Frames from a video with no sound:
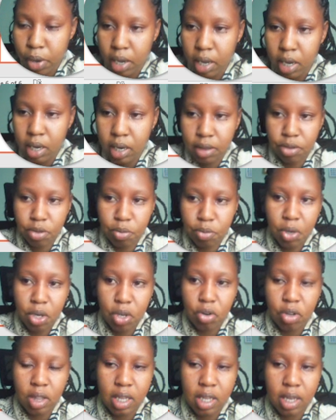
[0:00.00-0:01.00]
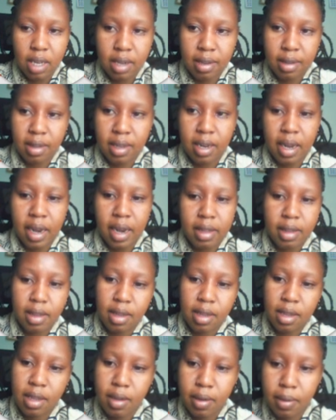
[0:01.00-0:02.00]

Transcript: Let's meet on the next class.